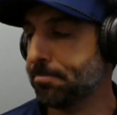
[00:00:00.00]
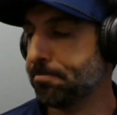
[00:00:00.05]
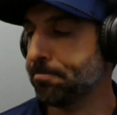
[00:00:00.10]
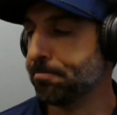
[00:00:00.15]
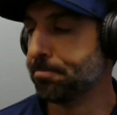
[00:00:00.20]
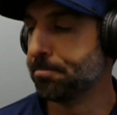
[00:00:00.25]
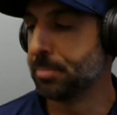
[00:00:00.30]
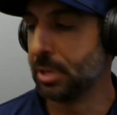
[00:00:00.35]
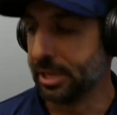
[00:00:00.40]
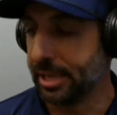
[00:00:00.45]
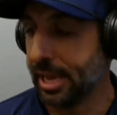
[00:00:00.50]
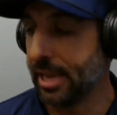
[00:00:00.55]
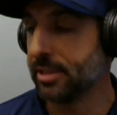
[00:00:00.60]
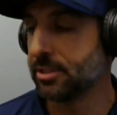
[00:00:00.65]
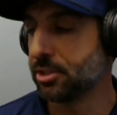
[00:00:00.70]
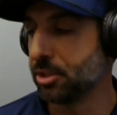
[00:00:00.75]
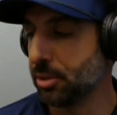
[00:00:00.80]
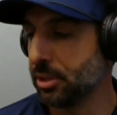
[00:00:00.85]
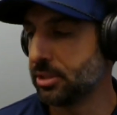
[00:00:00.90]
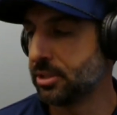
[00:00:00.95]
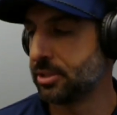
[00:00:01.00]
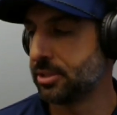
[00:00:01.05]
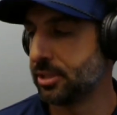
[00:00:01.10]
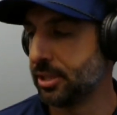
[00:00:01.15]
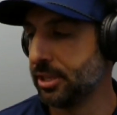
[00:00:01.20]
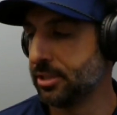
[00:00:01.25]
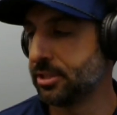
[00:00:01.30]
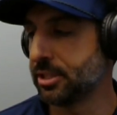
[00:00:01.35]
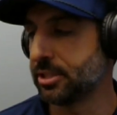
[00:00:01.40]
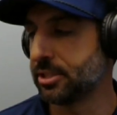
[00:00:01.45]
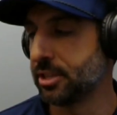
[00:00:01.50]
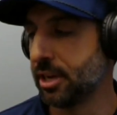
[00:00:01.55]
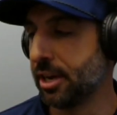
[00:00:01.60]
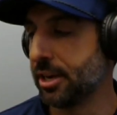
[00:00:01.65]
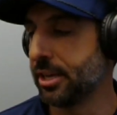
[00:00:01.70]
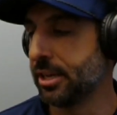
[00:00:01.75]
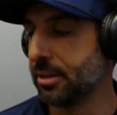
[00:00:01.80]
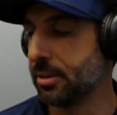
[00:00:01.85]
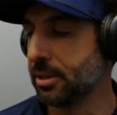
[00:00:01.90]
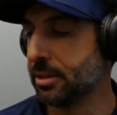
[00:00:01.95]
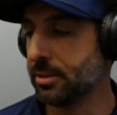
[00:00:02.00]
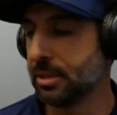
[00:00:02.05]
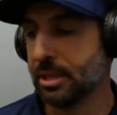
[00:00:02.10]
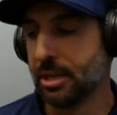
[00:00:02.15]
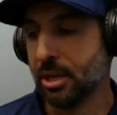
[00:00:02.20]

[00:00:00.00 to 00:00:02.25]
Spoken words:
But yeah, so it's exciting. But